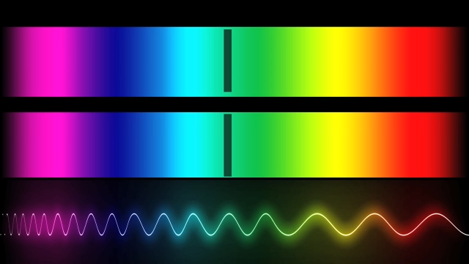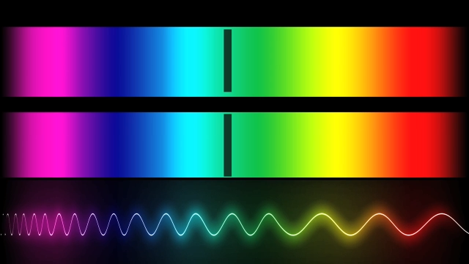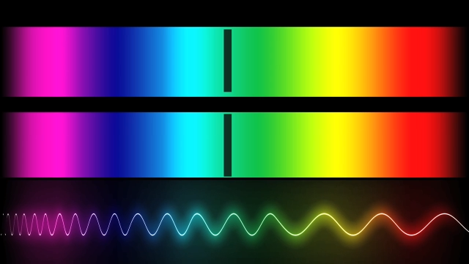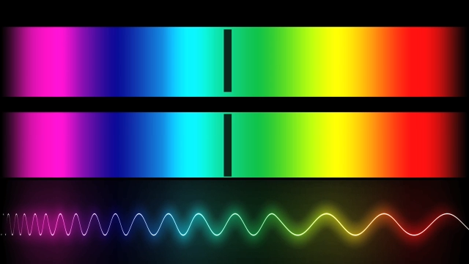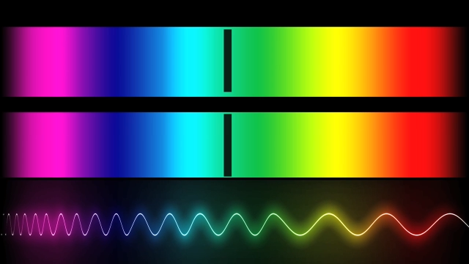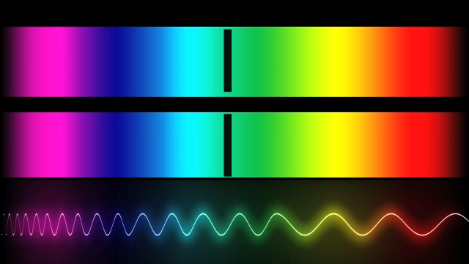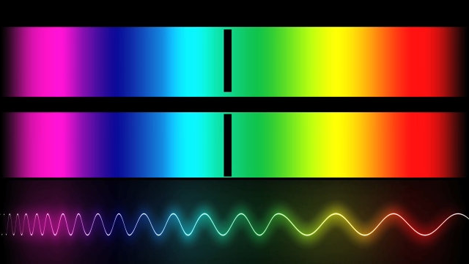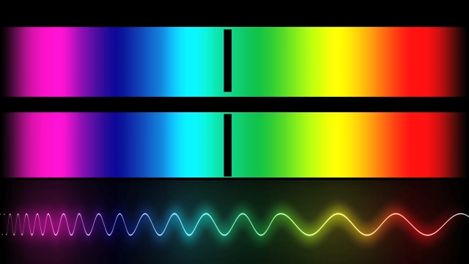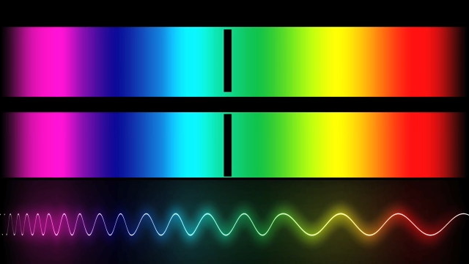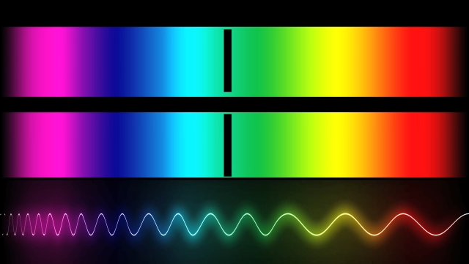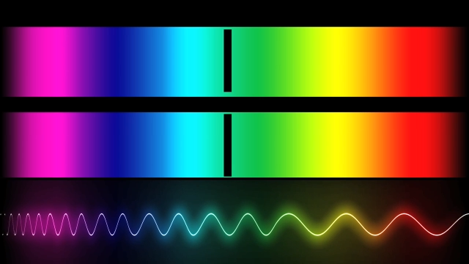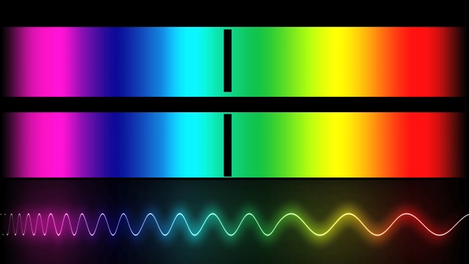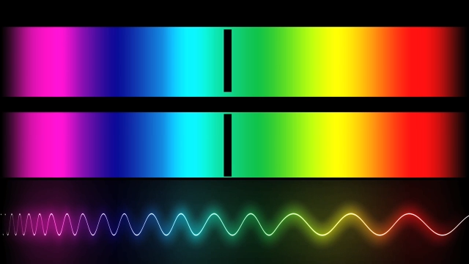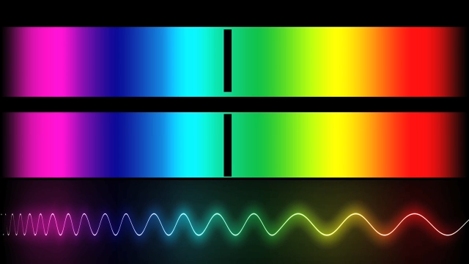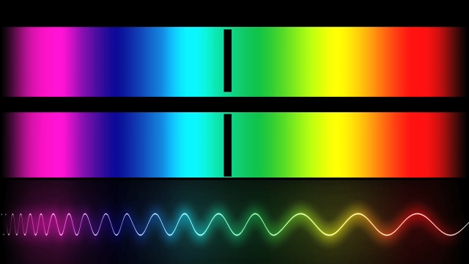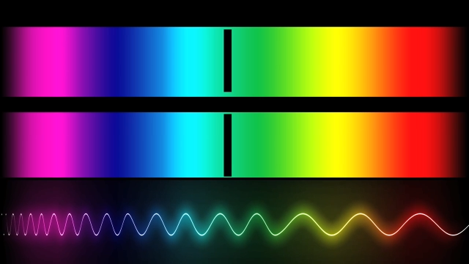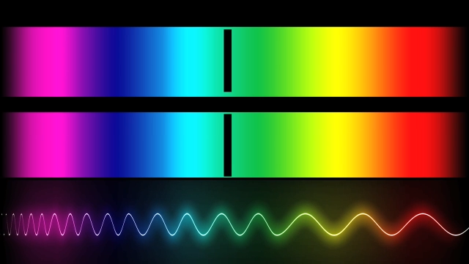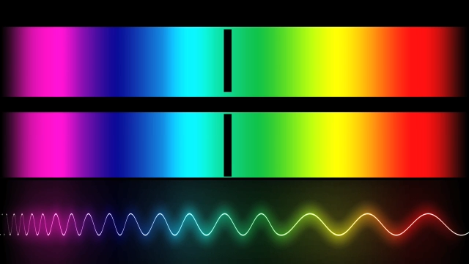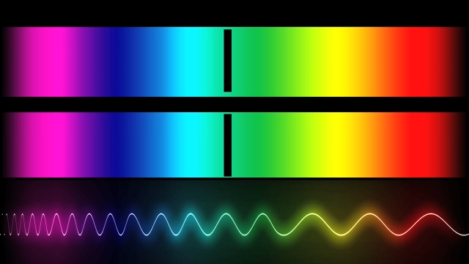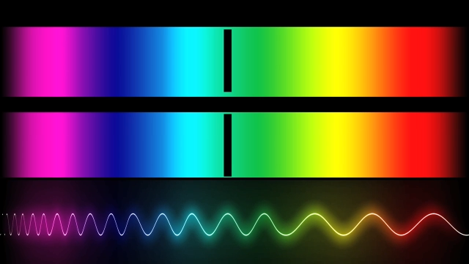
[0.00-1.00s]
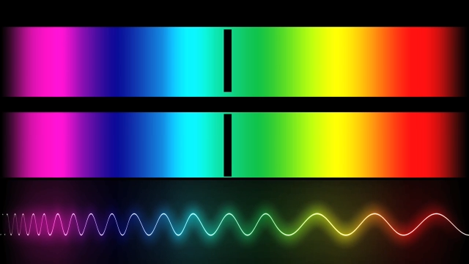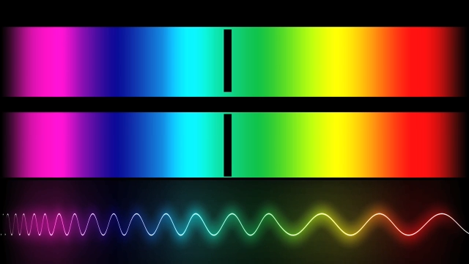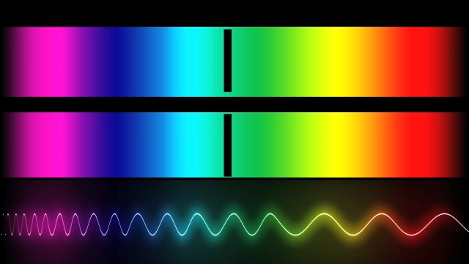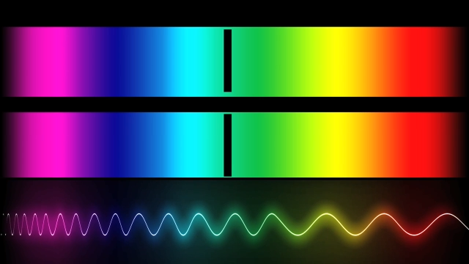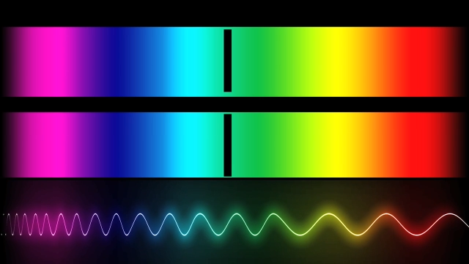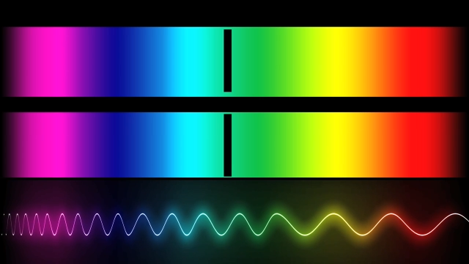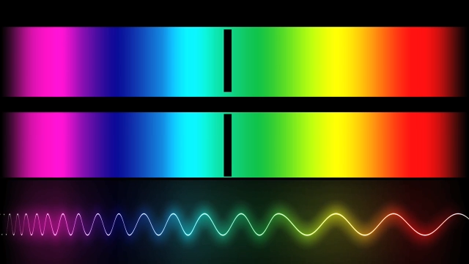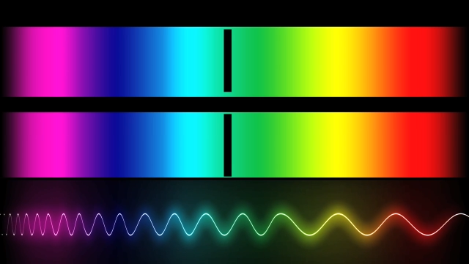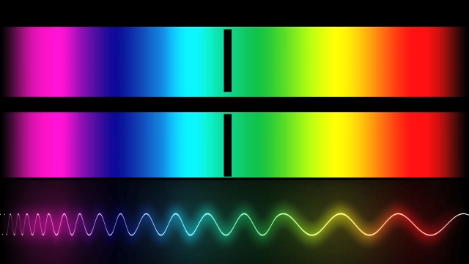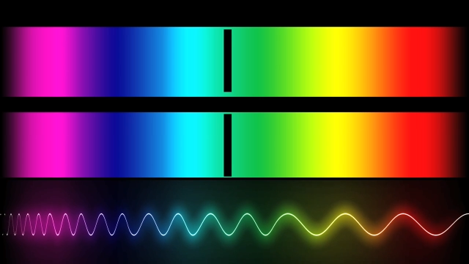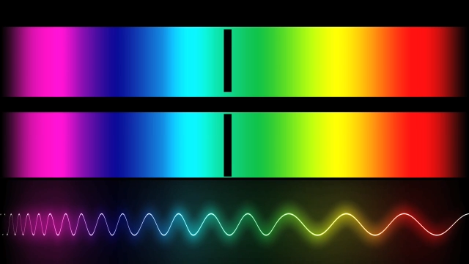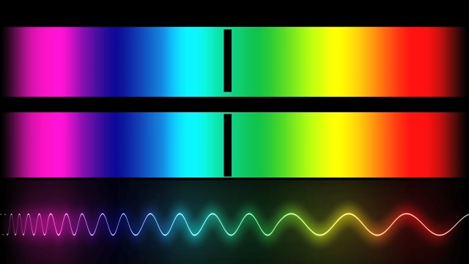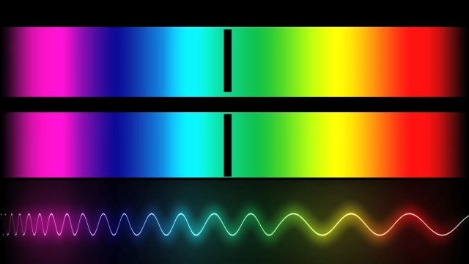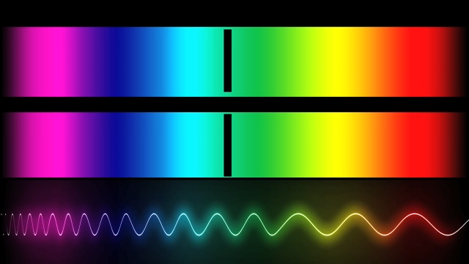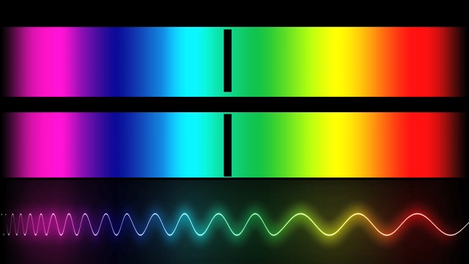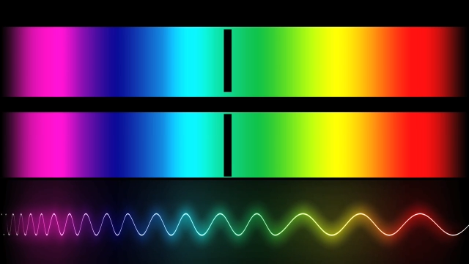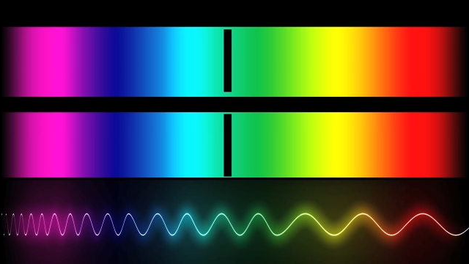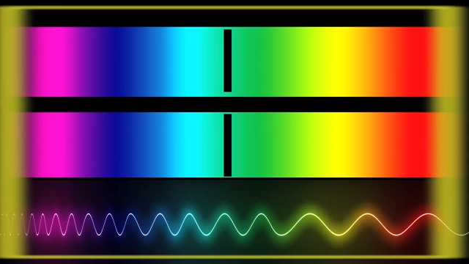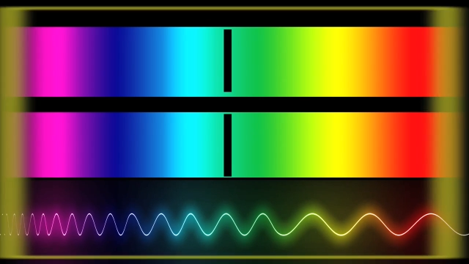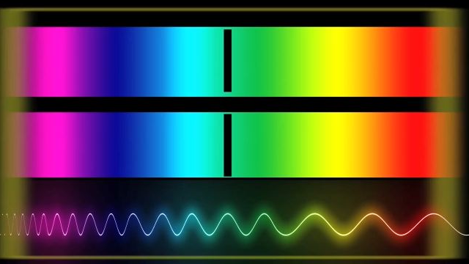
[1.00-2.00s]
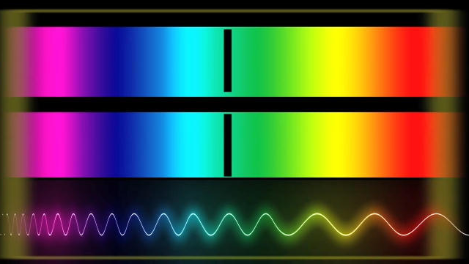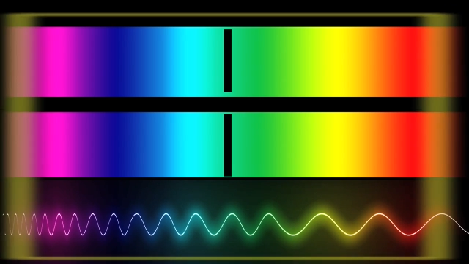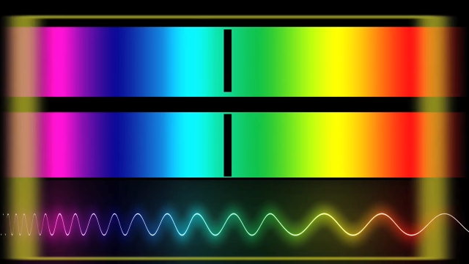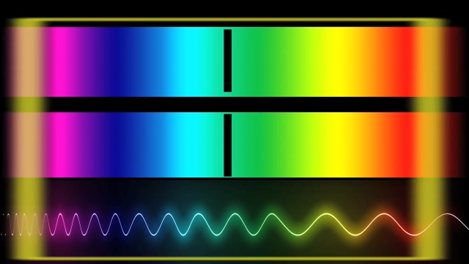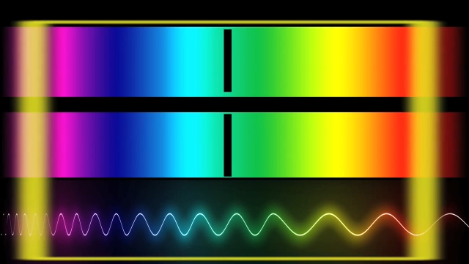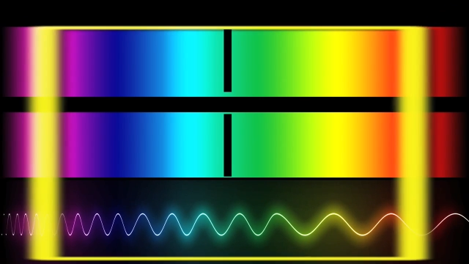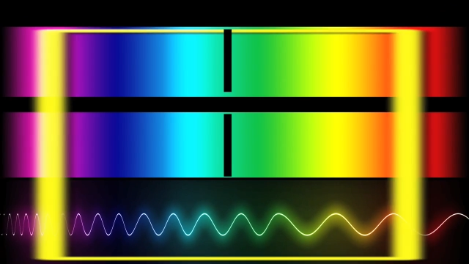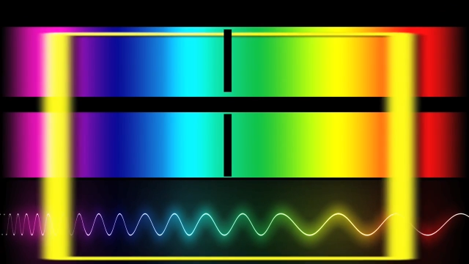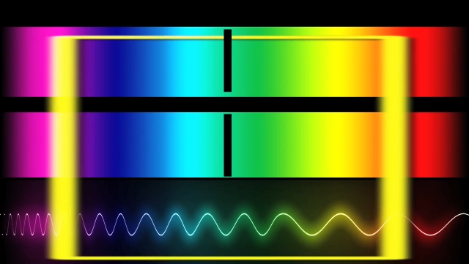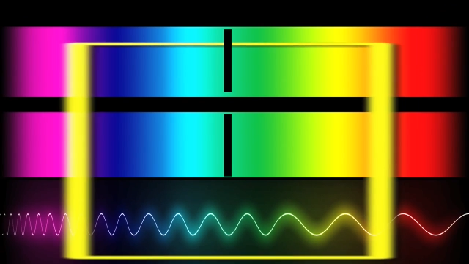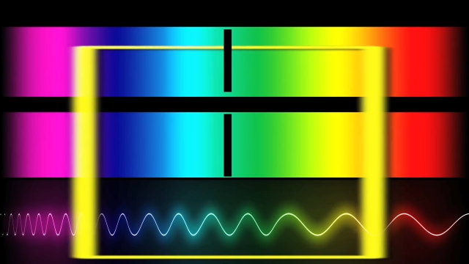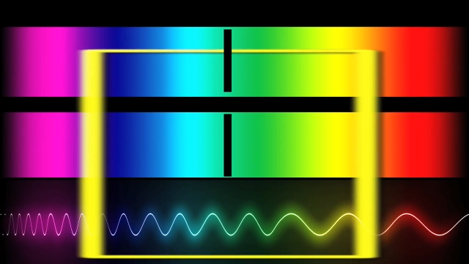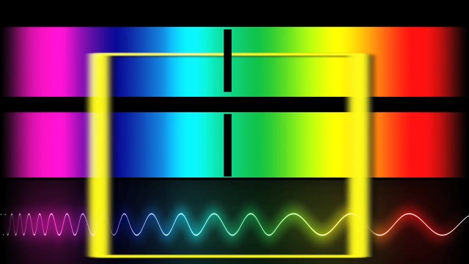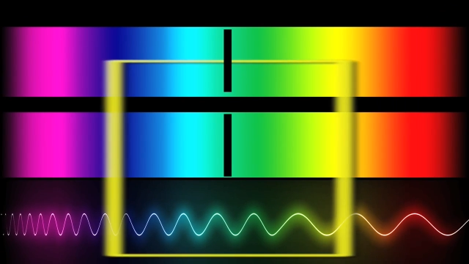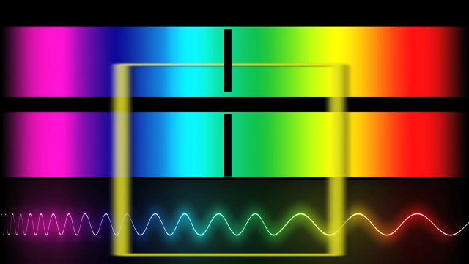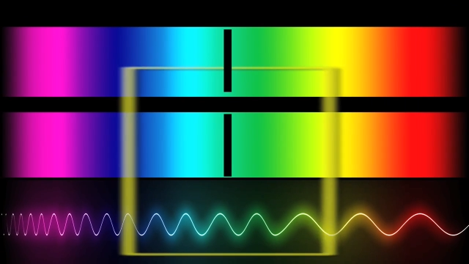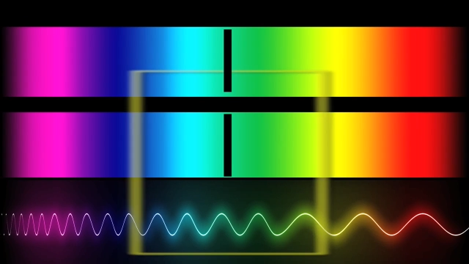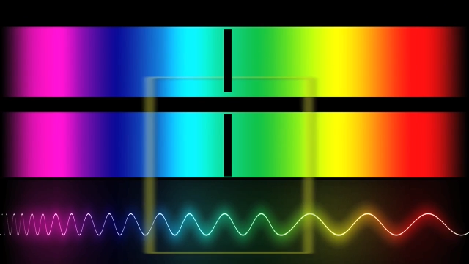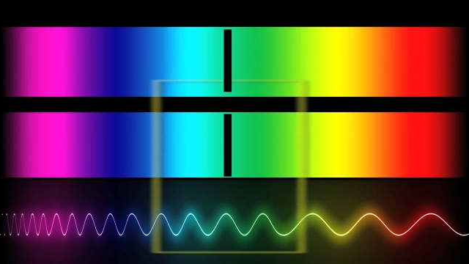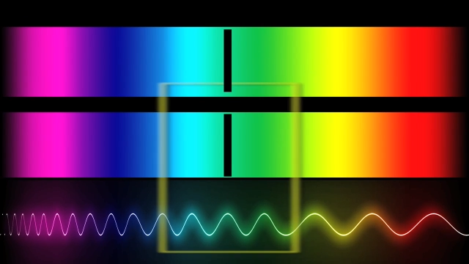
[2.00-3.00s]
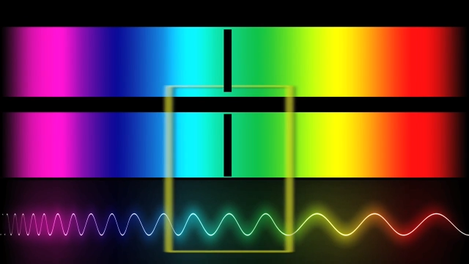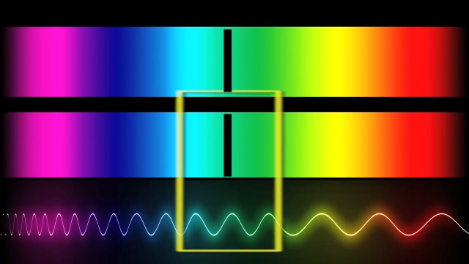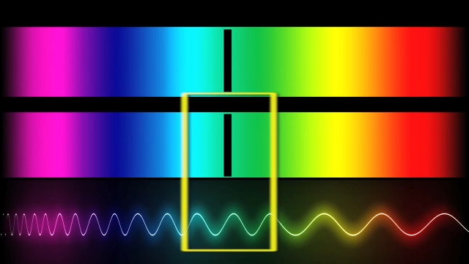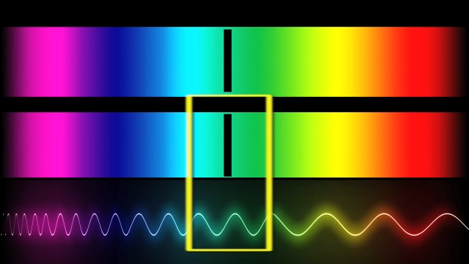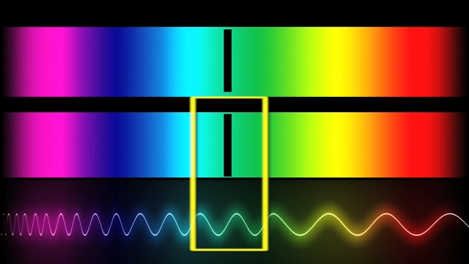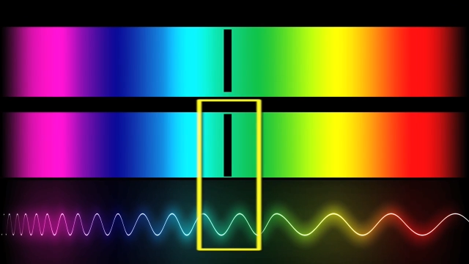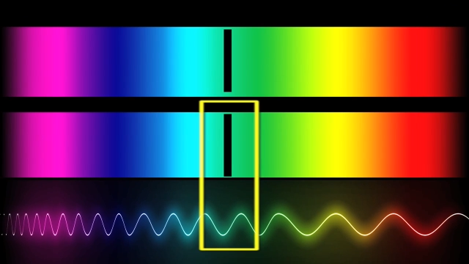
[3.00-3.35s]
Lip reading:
(no speaker visible)